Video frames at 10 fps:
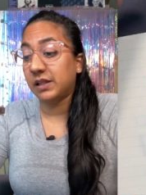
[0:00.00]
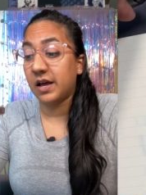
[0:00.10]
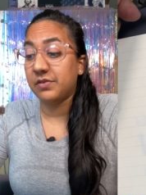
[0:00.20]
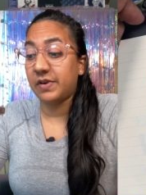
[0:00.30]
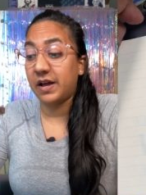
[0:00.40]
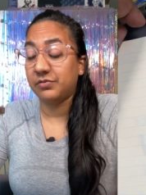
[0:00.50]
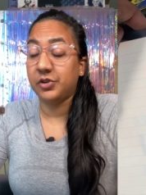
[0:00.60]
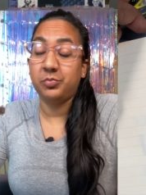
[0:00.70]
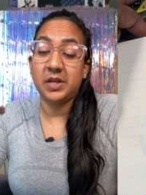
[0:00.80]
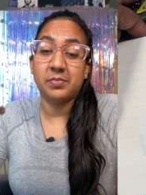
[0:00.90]
life. I have
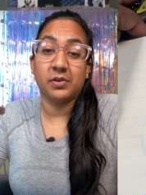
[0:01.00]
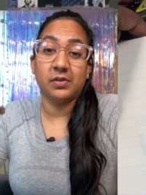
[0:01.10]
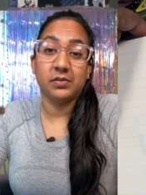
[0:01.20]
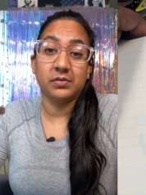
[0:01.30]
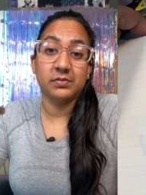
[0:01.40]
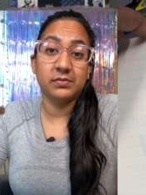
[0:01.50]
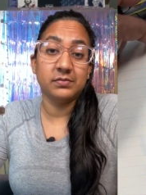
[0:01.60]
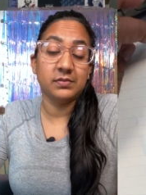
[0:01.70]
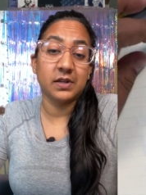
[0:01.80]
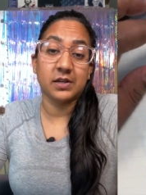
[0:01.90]
good people,
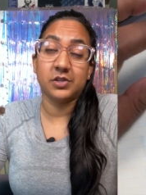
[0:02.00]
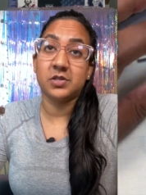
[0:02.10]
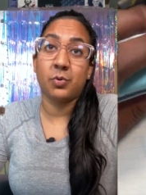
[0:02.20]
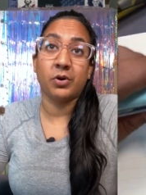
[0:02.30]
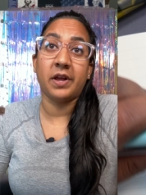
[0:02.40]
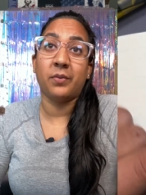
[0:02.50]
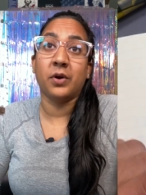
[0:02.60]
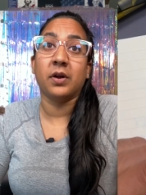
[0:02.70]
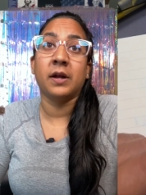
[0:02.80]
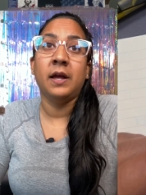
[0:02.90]
a good support
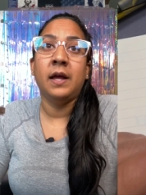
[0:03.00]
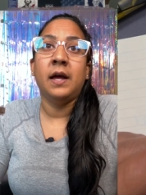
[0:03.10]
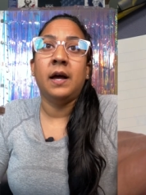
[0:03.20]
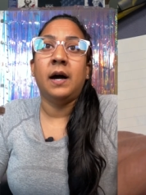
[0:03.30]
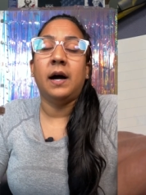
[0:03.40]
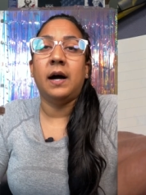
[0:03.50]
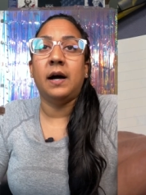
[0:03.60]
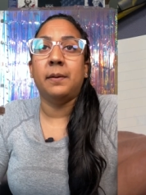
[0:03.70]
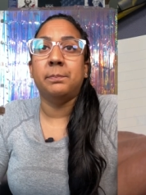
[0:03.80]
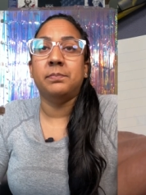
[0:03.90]
network,
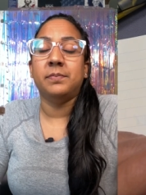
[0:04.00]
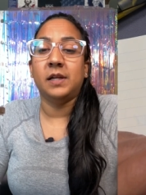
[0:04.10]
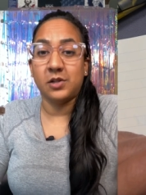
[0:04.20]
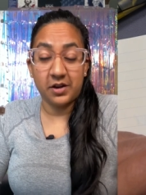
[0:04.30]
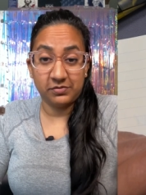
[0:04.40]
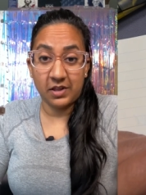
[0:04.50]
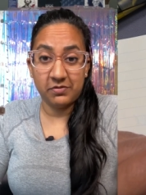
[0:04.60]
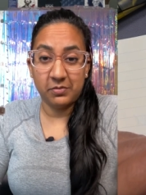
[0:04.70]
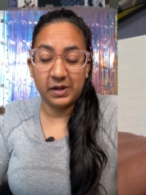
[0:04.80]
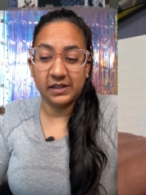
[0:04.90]
a lot of
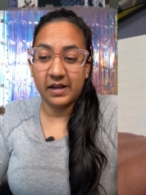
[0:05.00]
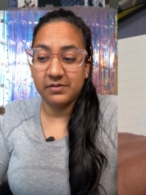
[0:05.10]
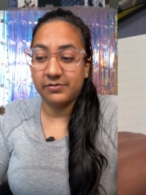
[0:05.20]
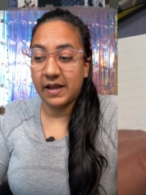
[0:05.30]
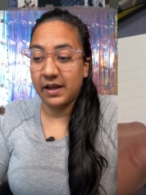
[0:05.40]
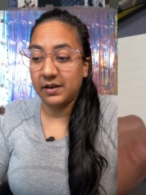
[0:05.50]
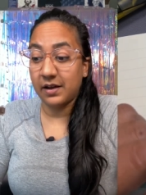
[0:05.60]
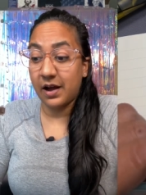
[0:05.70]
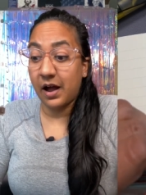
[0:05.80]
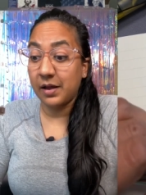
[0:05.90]
love in my life, and
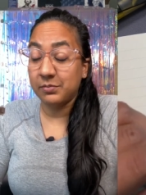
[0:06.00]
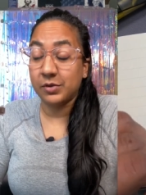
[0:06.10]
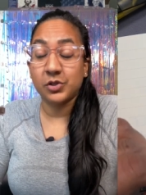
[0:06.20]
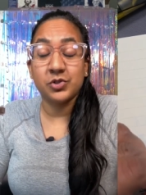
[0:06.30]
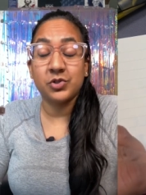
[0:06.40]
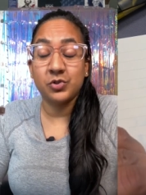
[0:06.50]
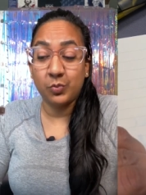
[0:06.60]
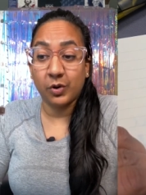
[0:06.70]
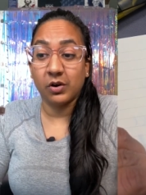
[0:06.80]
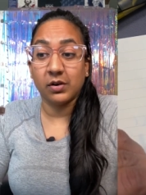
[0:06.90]
I'm
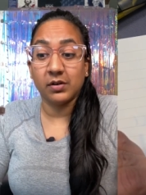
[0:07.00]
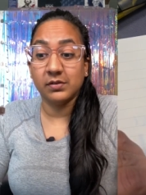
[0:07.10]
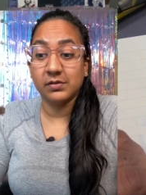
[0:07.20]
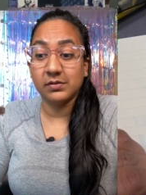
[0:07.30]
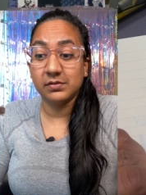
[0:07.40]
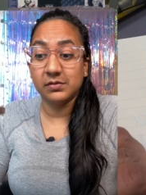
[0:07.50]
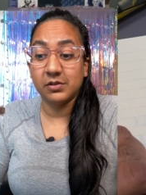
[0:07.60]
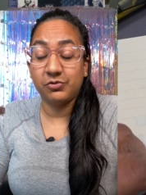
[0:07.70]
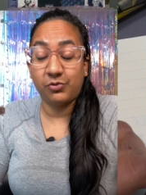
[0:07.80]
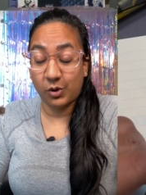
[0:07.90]
super
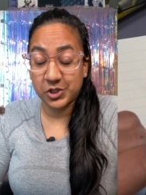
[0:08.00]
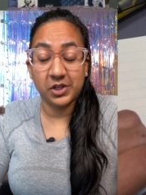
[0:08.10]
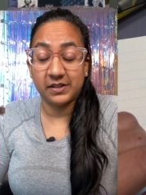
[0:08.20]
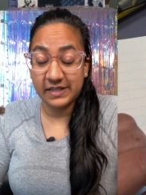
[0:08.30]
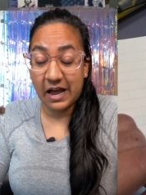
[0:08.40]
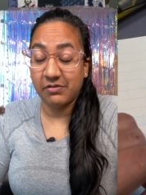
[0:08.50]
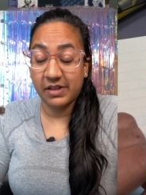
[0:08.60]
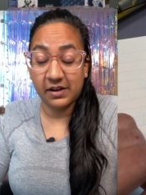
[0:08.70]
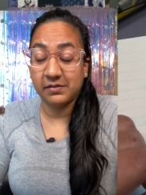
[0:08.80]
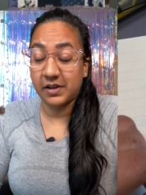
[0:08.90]
fortunate to have
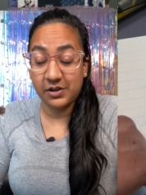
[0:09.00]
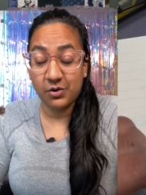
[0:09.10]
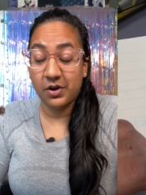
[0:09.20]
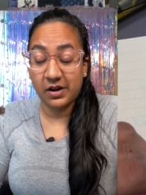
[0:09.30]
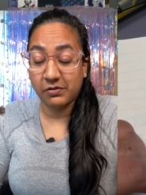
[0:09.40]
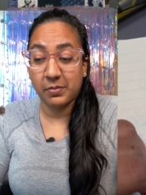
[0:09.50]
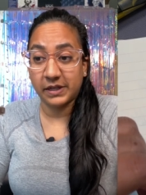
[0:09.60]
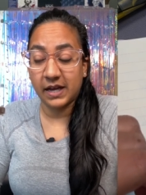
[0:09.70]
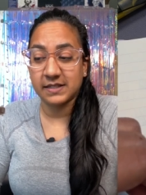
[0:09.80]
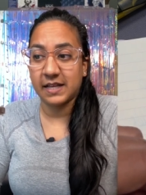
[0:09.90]
that. I know not
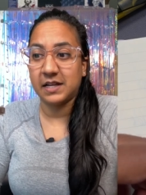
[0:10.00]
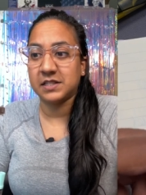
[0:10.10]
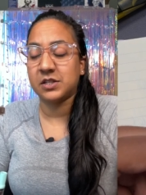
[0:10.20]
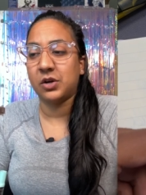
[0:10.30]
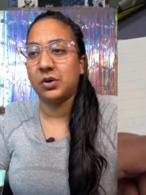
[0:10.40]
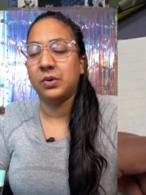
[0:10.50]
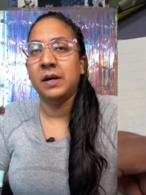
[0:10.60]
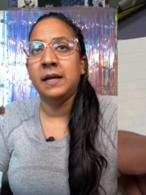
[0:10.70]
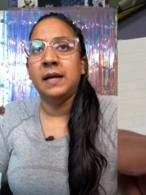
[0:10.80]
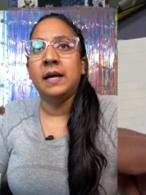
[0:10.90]
everybody has that. So
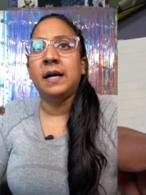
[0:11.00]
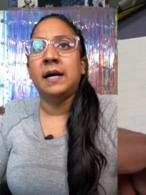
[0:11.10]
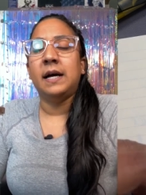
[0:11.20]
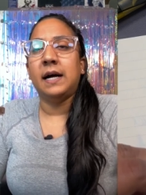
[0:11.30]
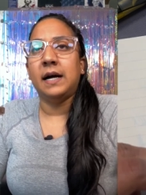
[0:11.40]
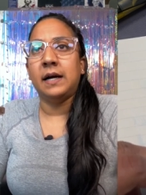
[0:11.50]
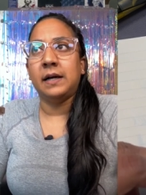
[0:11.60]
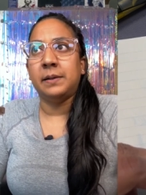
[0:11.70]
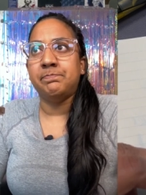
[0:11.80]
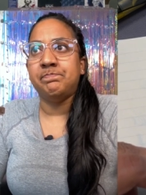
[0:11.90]
yeah,